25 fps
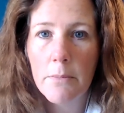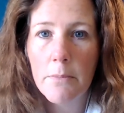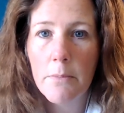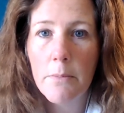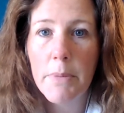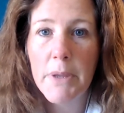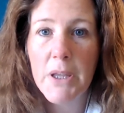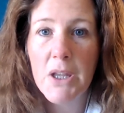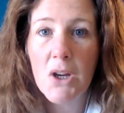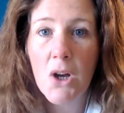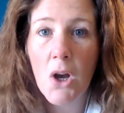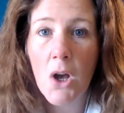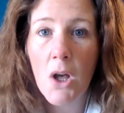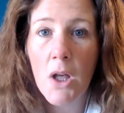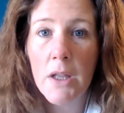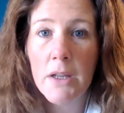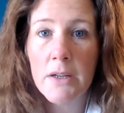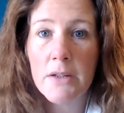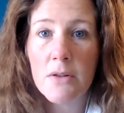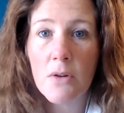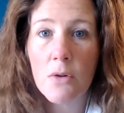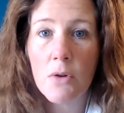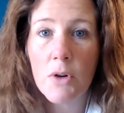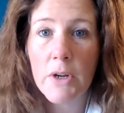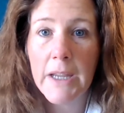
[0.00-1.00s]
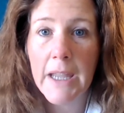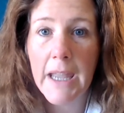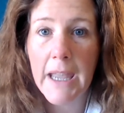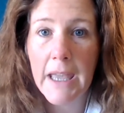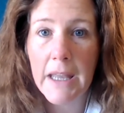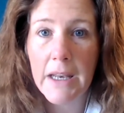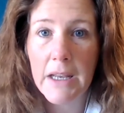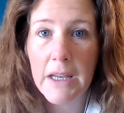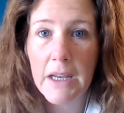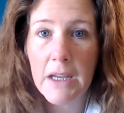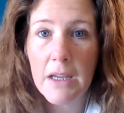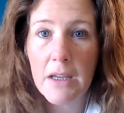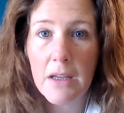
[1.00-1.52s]
Beyond
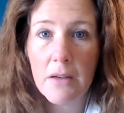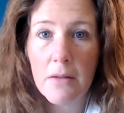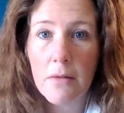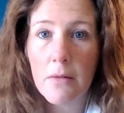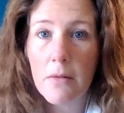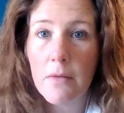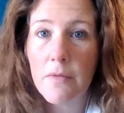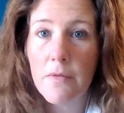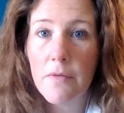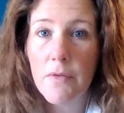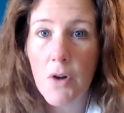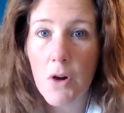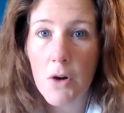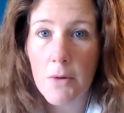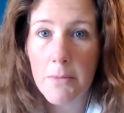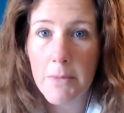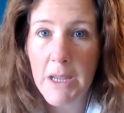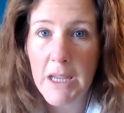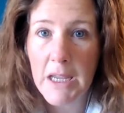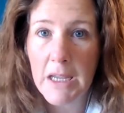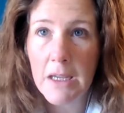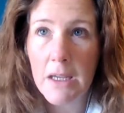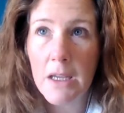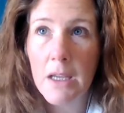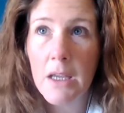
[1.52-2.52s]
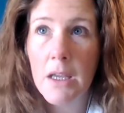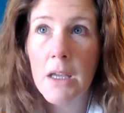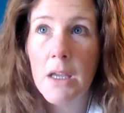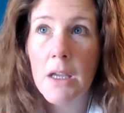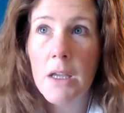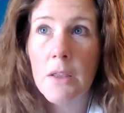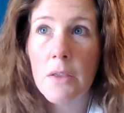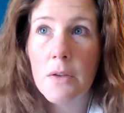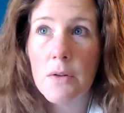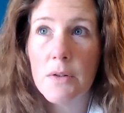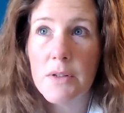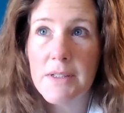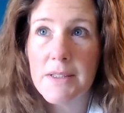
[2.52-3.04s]
organic farming,
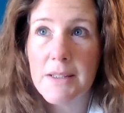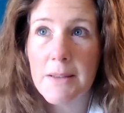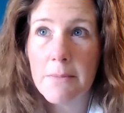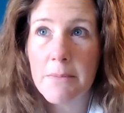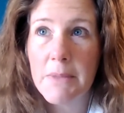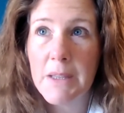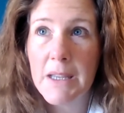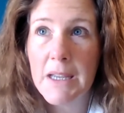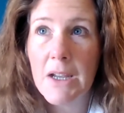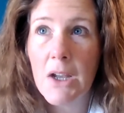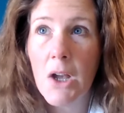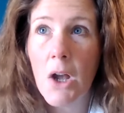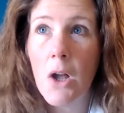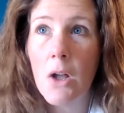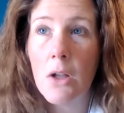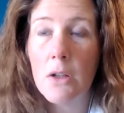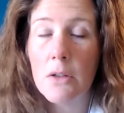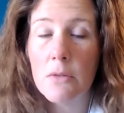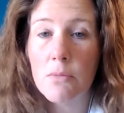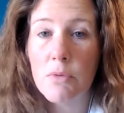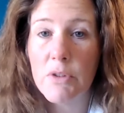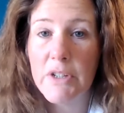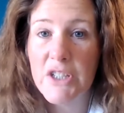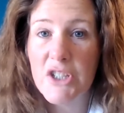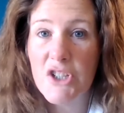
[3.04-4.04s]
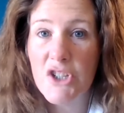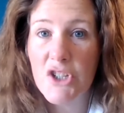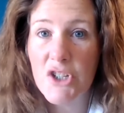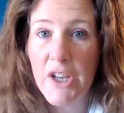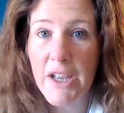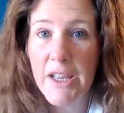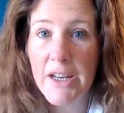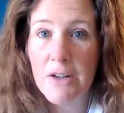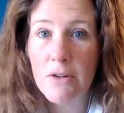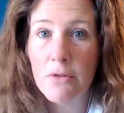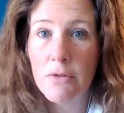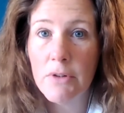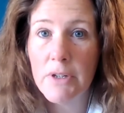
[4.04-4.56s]
there's something called
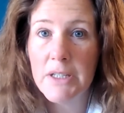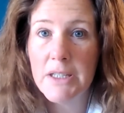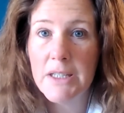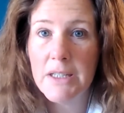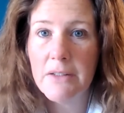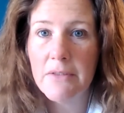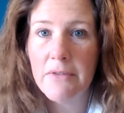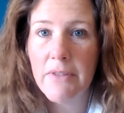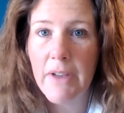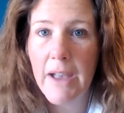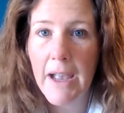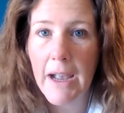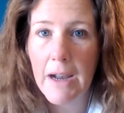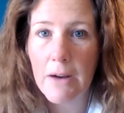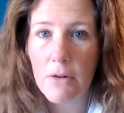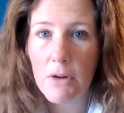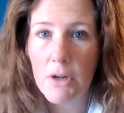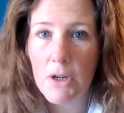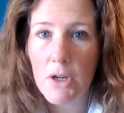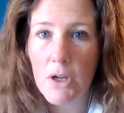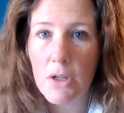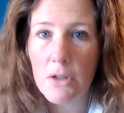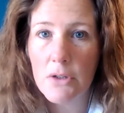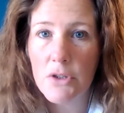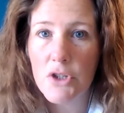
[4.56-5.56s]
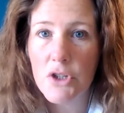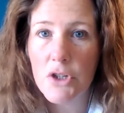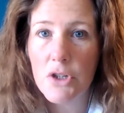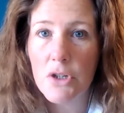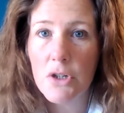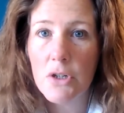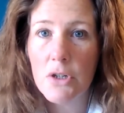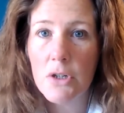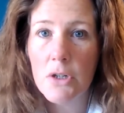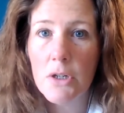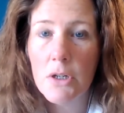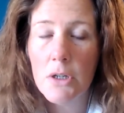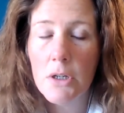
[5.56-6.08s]
regenerative
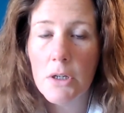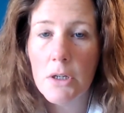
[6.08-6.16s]
agriculture,